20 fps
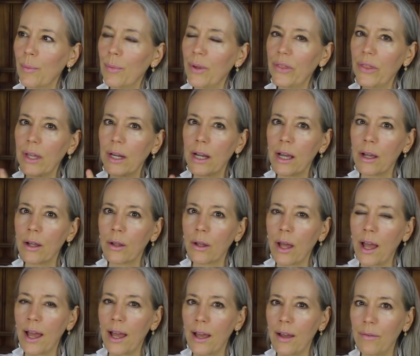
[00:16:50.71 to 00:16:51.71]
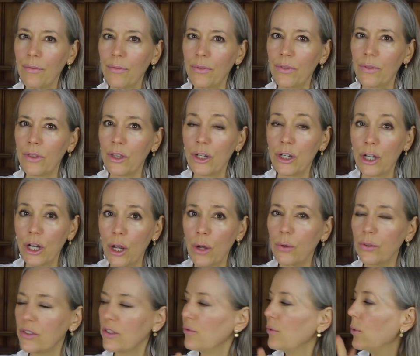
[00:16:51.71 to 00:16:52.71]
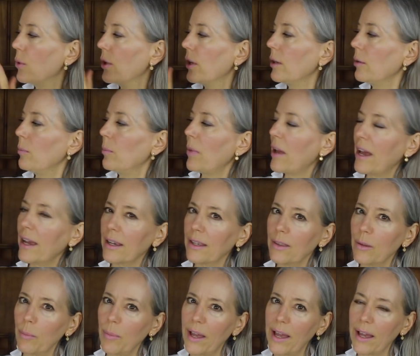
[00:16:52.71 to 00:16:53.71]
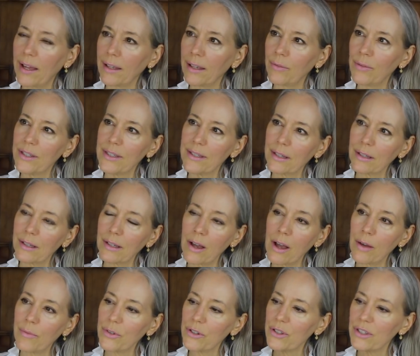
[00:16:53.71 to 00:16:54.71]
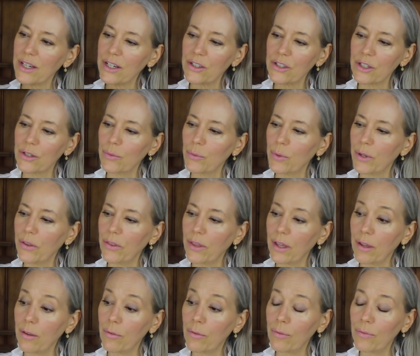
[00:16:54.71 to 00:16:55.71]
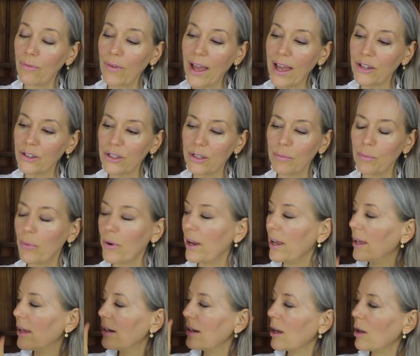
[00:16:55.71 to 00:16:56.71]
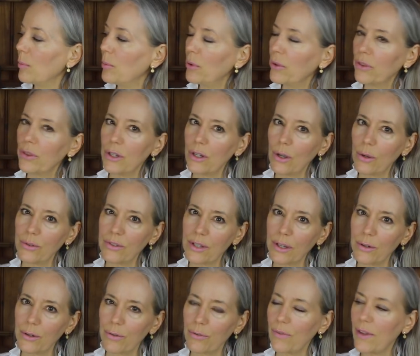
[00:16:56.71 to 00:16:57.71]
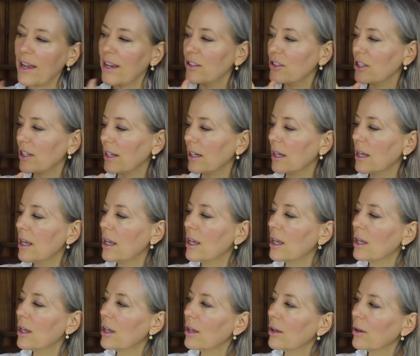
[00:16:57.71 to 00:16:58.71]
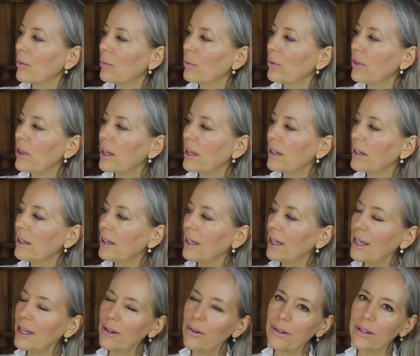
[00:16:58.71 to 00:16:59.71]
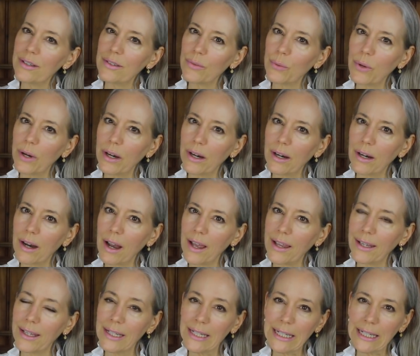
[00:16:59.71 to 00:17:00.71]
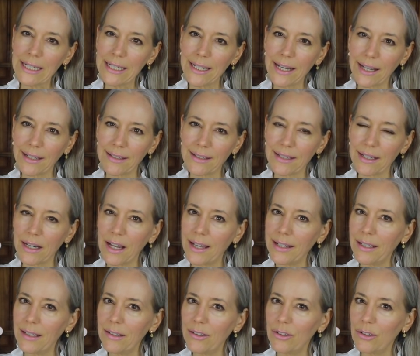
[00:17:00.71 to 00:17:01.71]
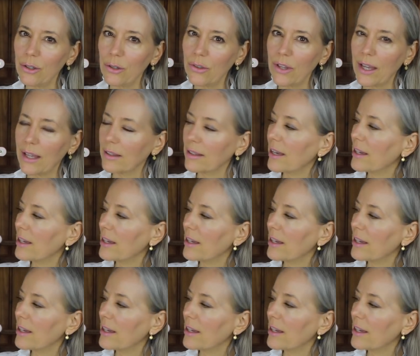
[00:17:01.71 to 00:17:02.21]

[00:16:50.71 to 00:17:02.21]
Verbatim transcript: but then I'll have the notes for it back in the back. If it's a conversation with a fashion brand, I'll put the notes under fashion. Well, then here is where I can index it. I didn't do that